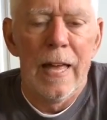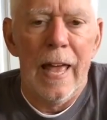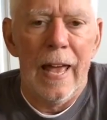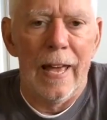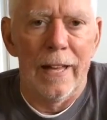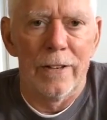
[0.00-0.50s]

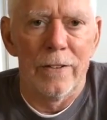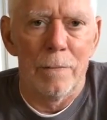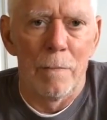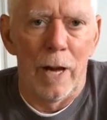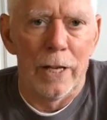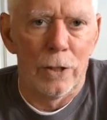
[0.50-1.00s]
and
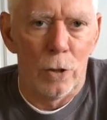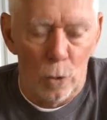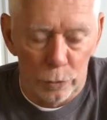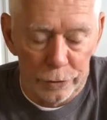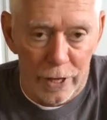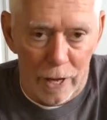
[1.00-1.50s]
my
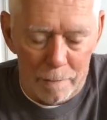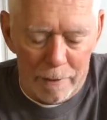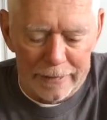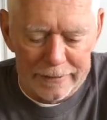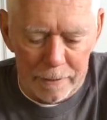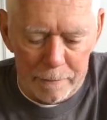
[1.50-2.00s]
Colt
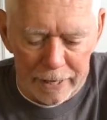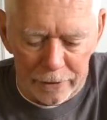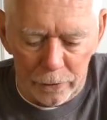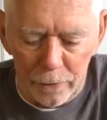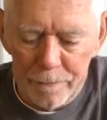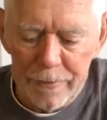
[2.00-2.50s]
Combat
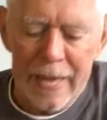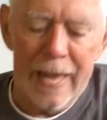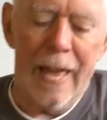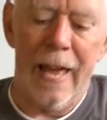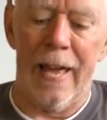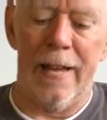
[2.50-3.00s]
Commander.
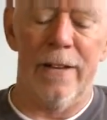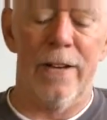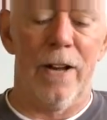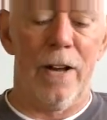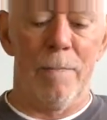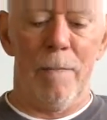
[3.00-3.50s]
And
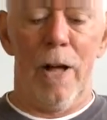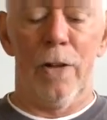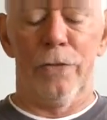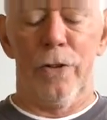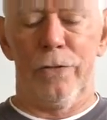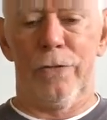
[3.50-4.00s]

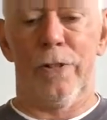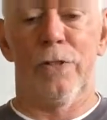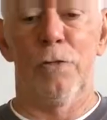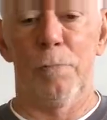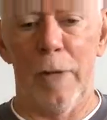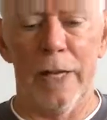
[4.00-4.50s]
I'll just
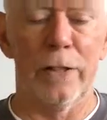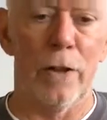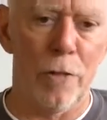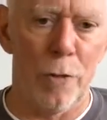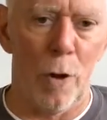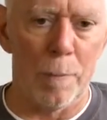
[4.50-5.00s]
explain the
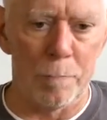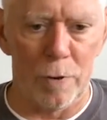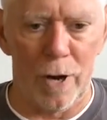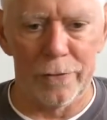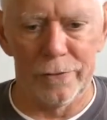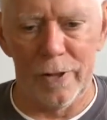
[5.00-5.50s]
thought
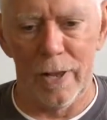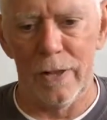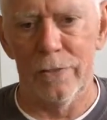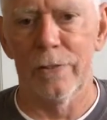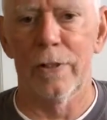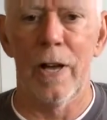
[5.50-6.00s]

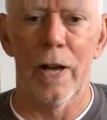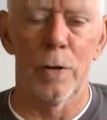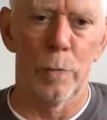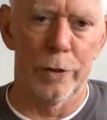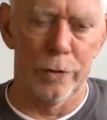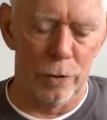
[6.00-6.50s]
process and kind
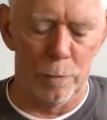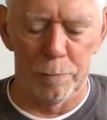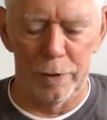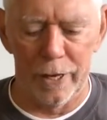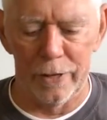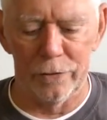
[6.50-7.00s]
of what took
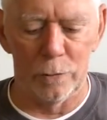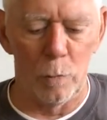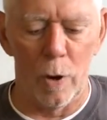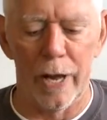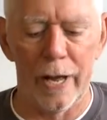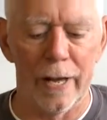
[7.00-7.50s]
place and
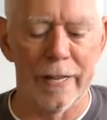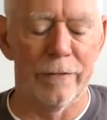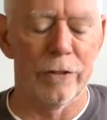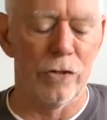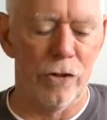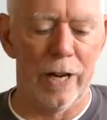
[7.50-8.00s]
why I
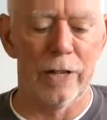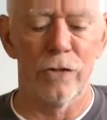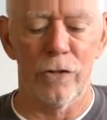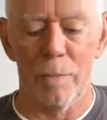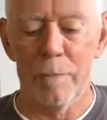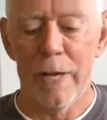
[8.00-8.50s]
even
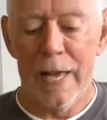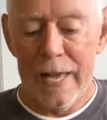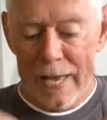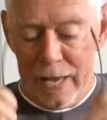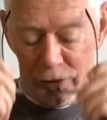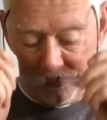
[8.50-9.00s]
changed them.
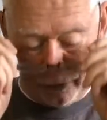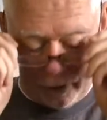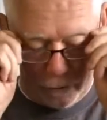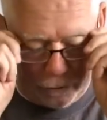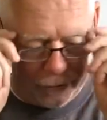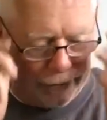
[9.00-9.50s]

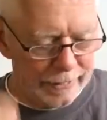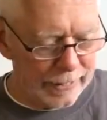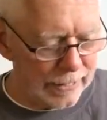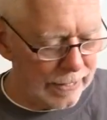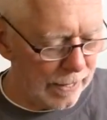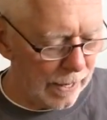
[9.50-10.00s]
So
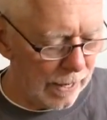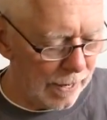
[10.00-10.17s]
the